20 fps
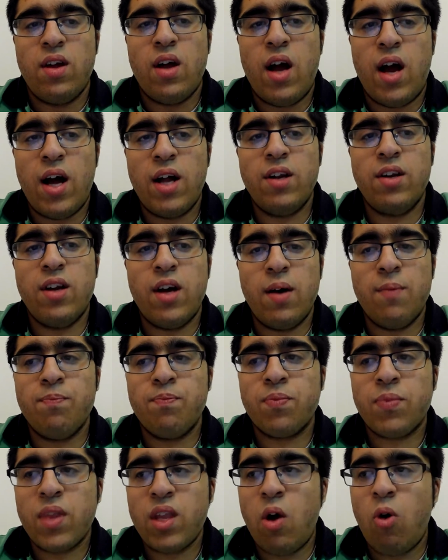And
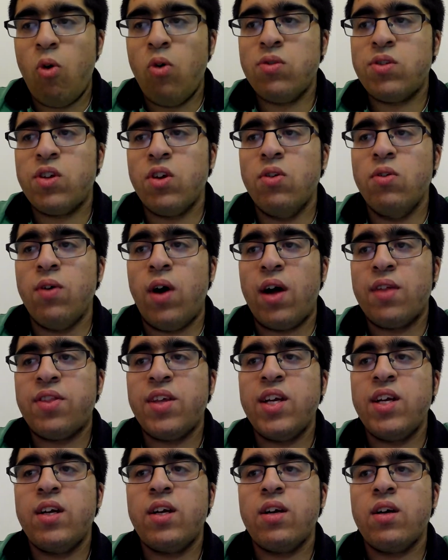also, I
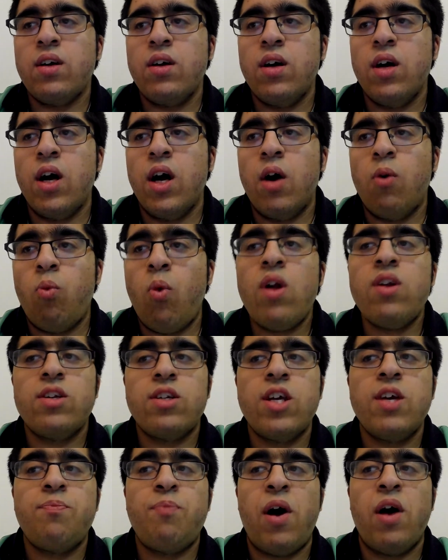think one
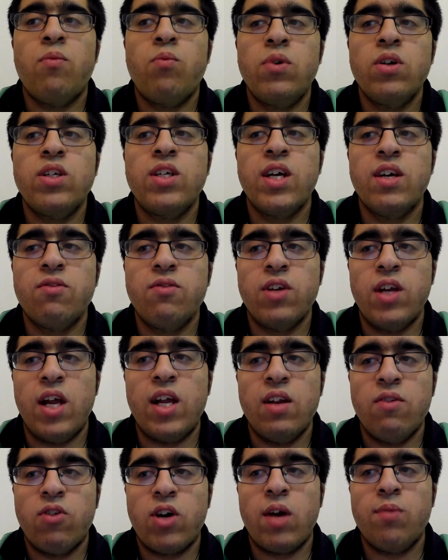tip I would give in
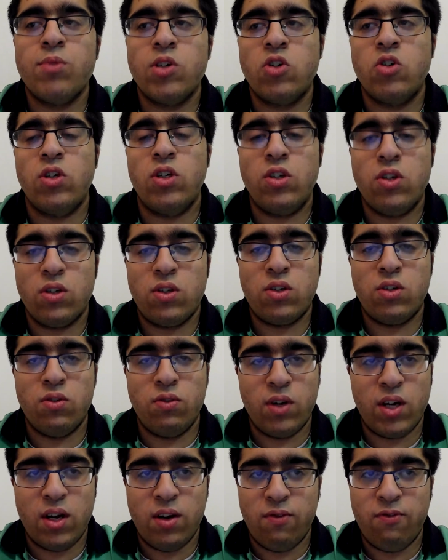A-level chemistry, just
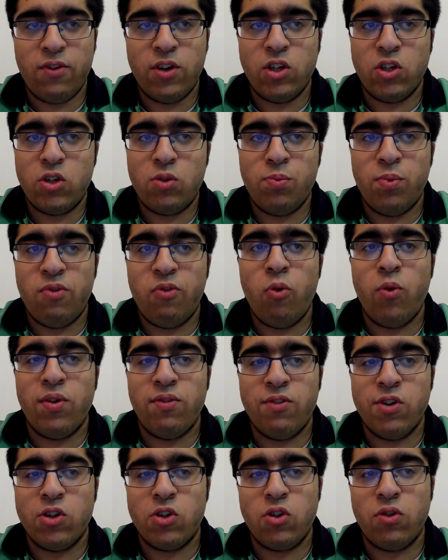to kind of finish before we
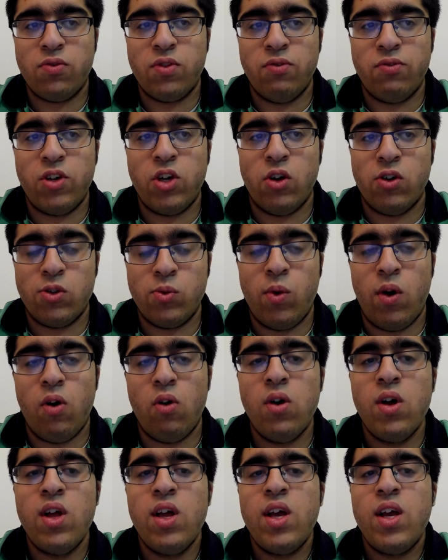finish off the video as
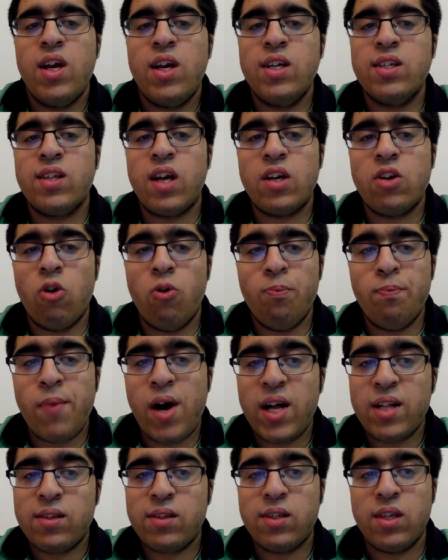well, is that your
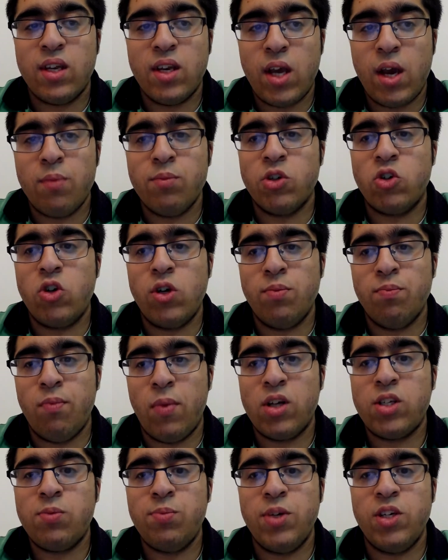maths in chemistry
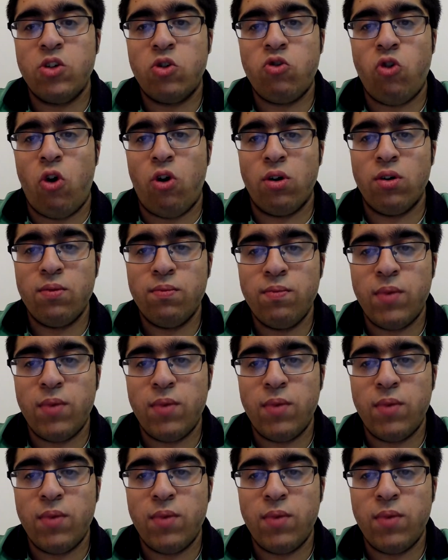must be strong.